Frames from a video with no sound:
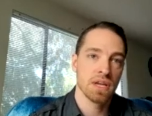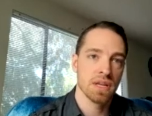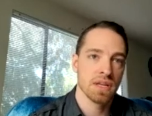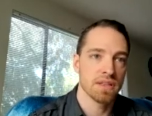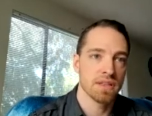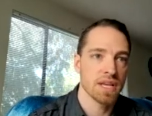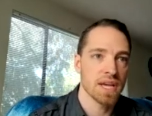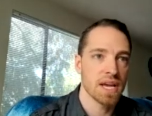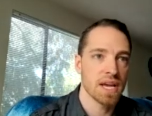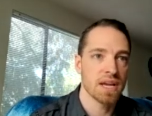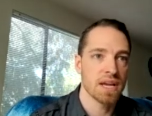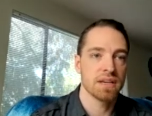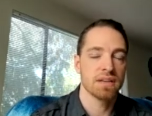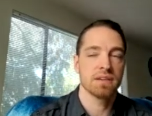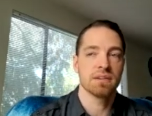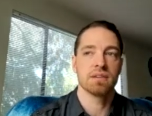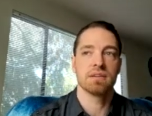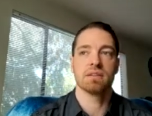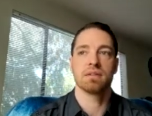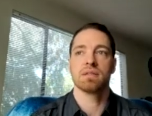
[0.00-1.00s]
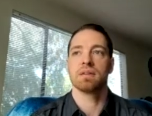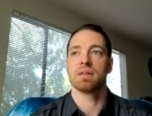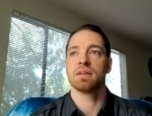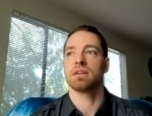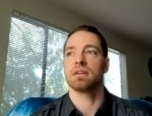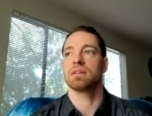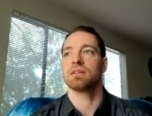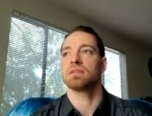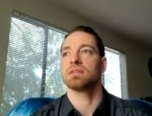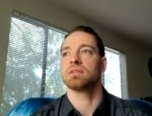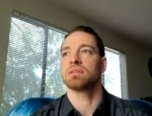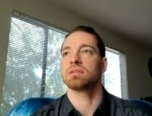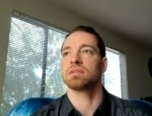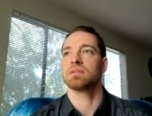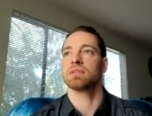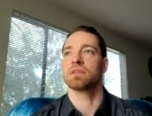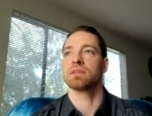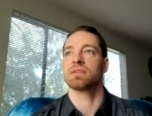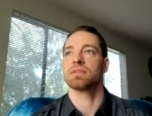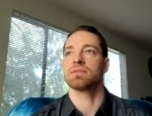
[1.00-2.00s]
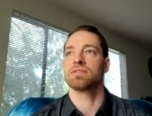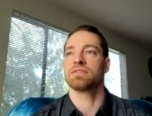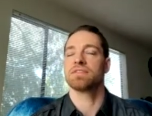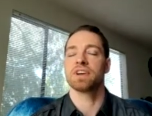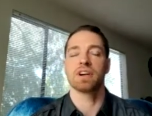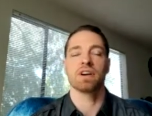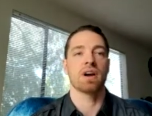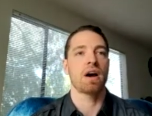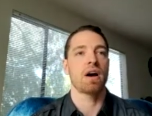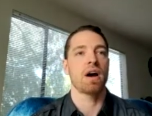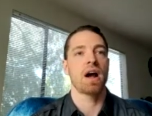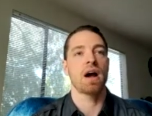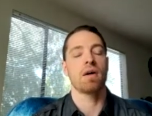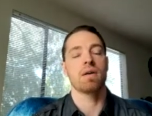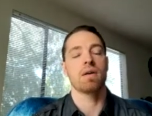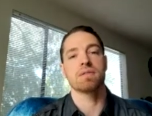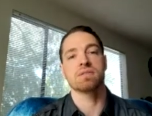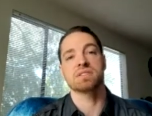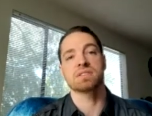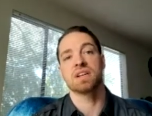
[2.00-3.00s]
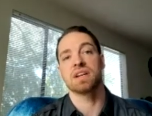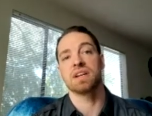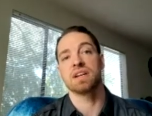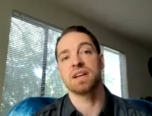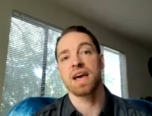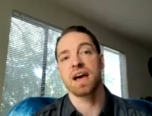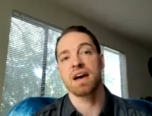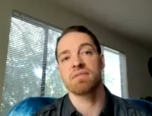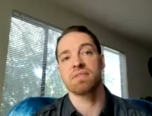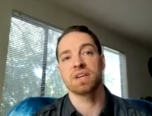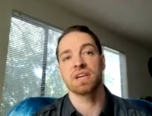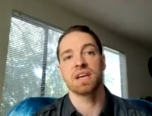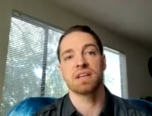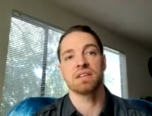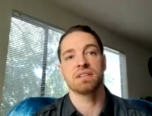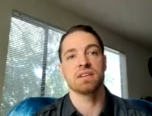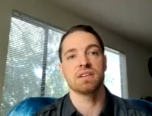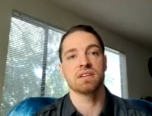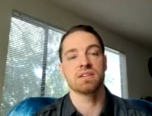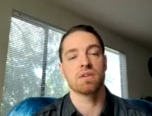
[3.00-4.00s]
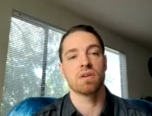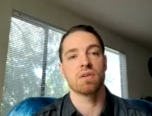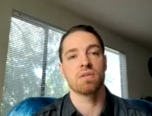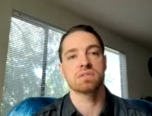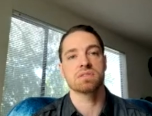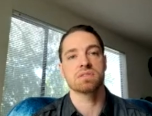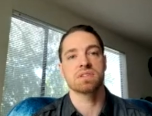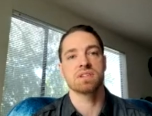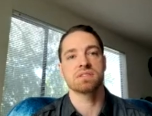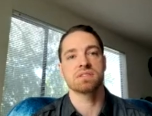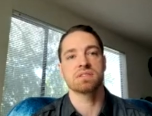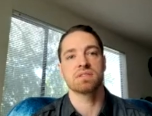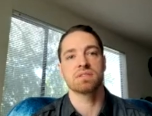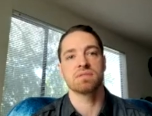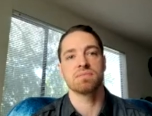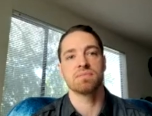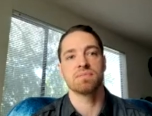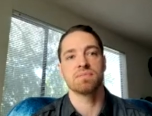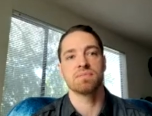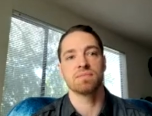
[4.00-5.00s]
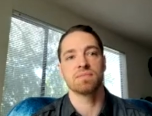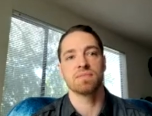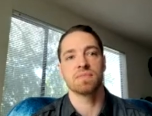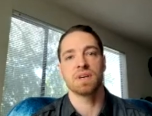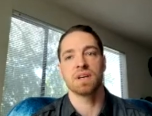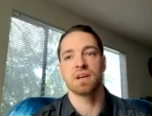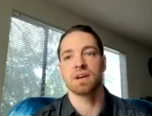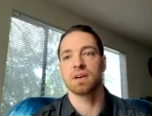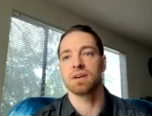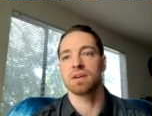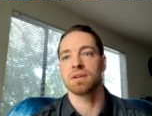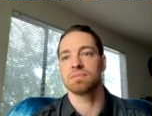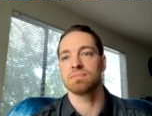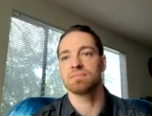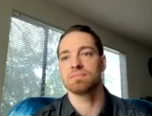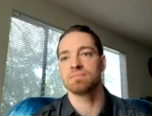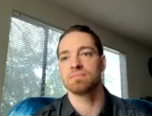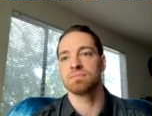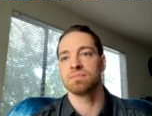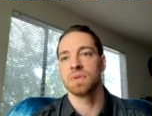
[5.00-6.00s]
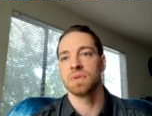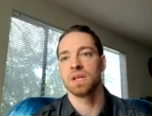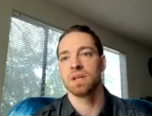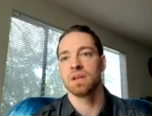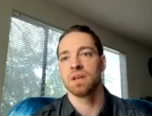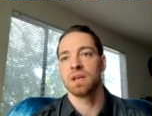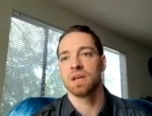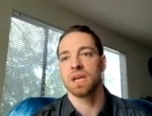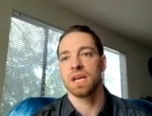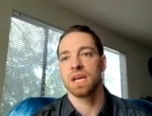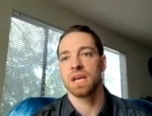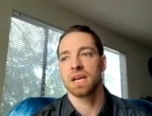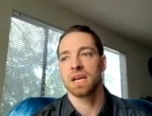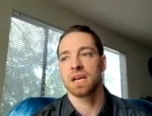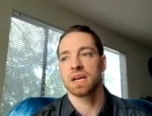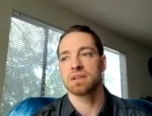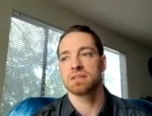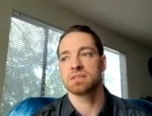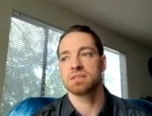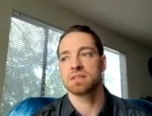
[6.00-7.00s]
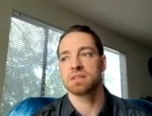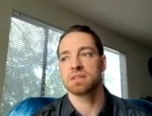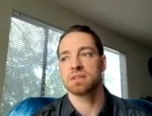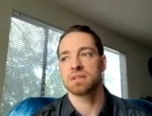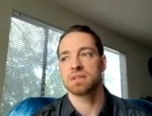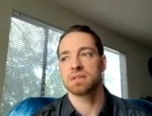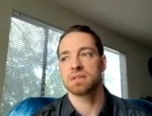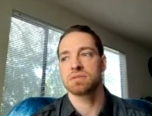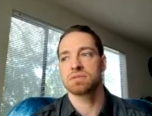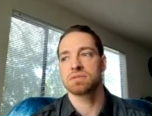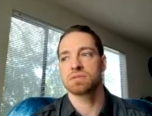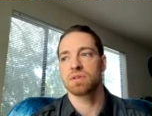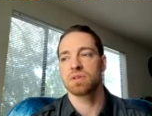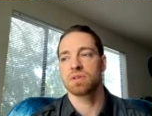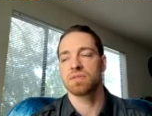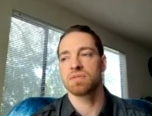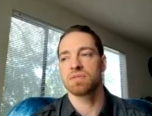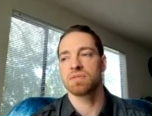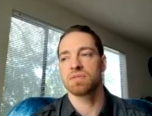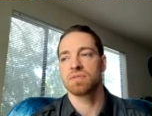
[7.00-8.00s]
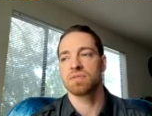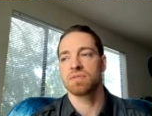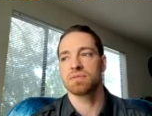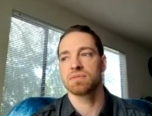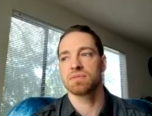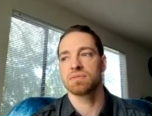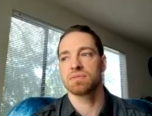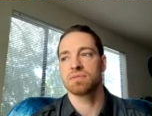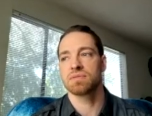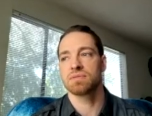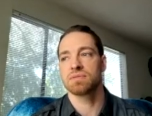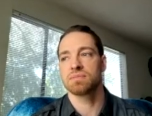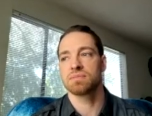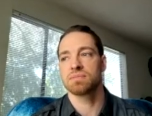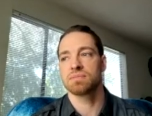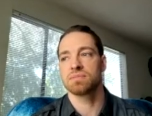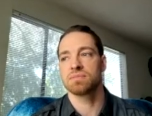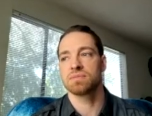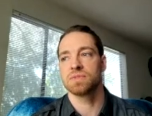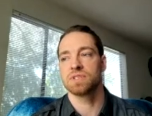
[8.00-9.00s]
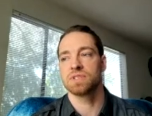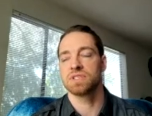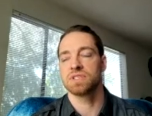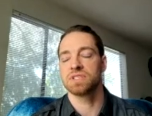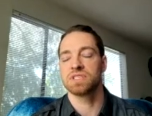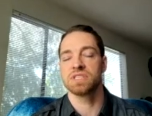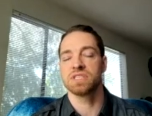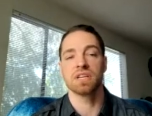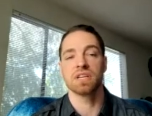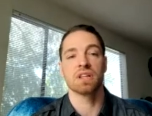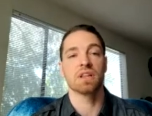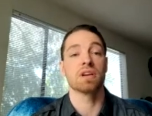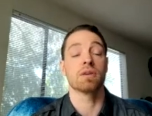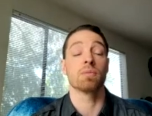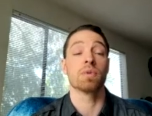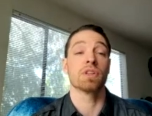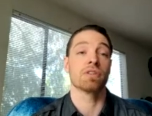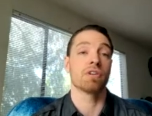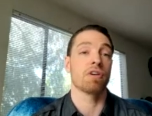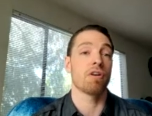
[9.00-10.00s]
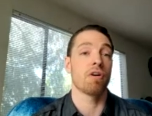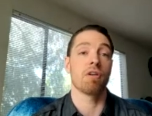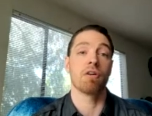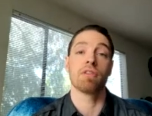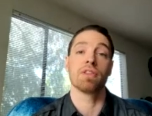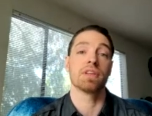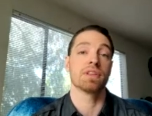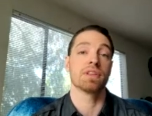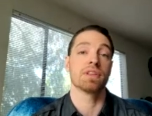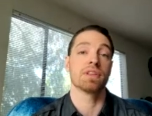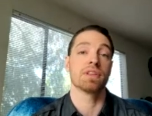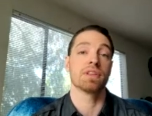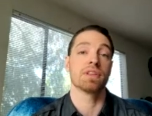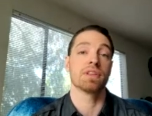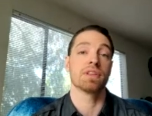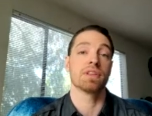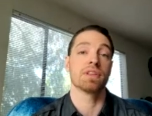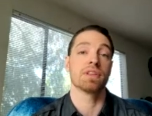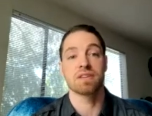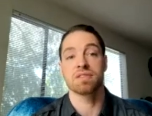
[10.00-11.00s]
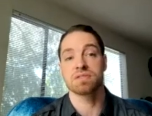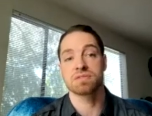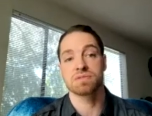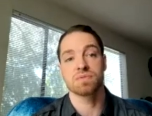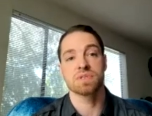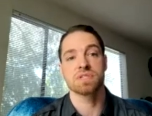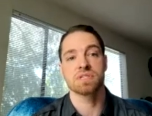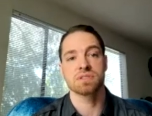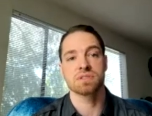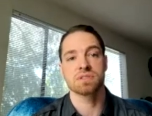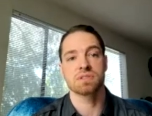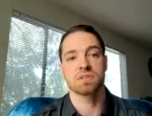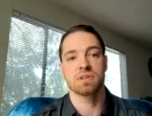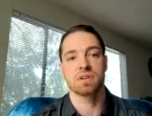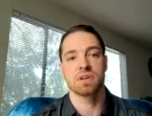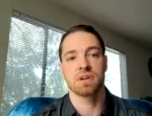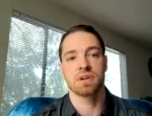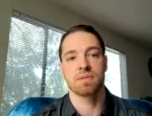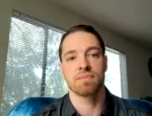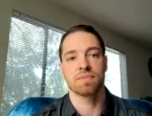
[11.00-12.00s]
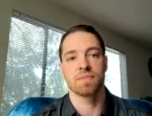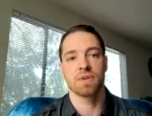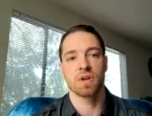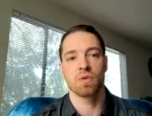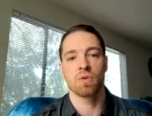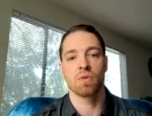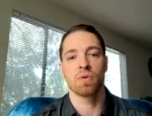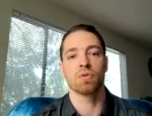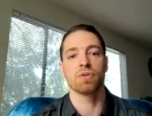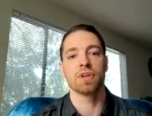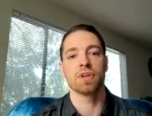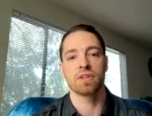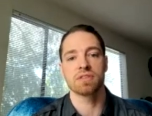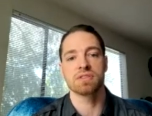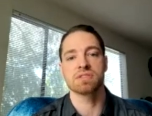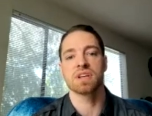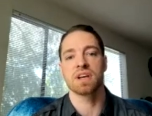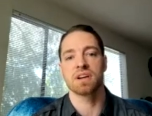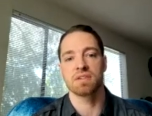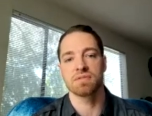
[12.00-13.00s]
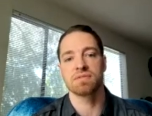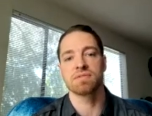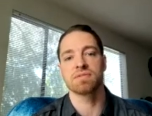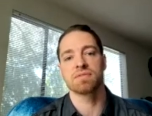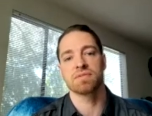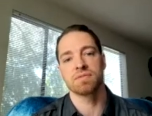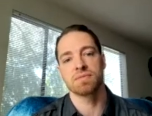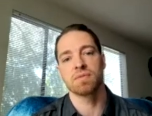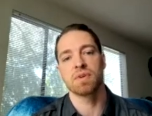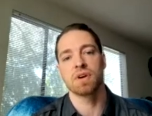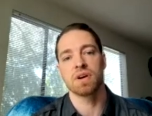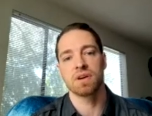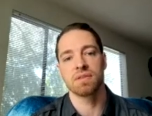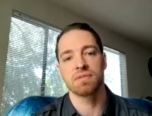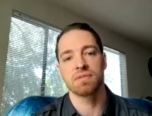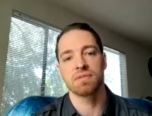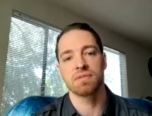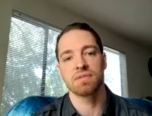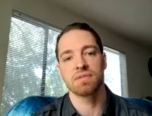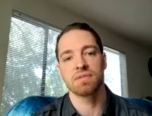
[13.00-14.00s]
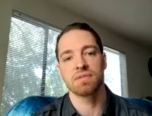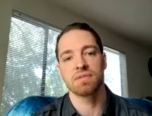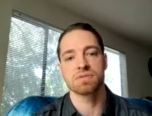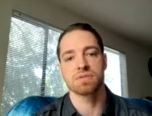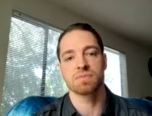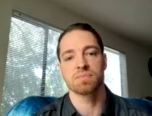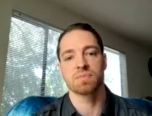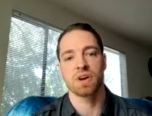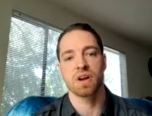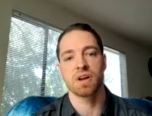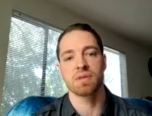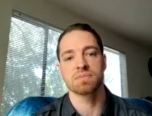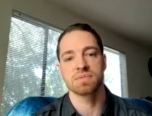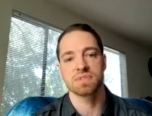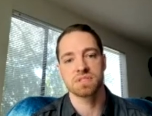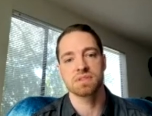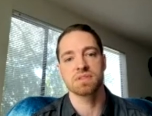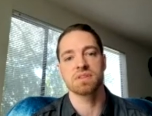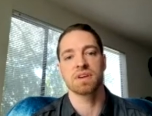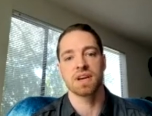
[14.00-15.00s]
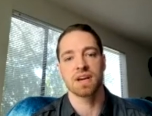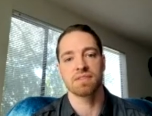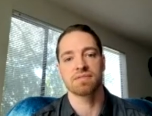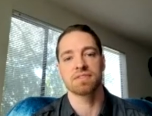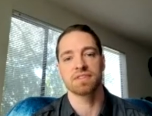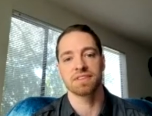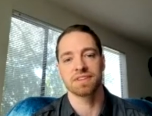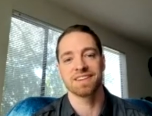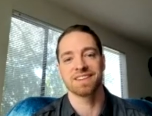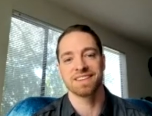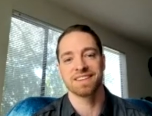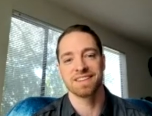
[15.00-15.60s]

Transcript: then uh, learn, figure out how I was going to navigate the adult system um, and uh, sort of dealing with all that that entails, which is um, a whole nother set of uh, issues and problems to have to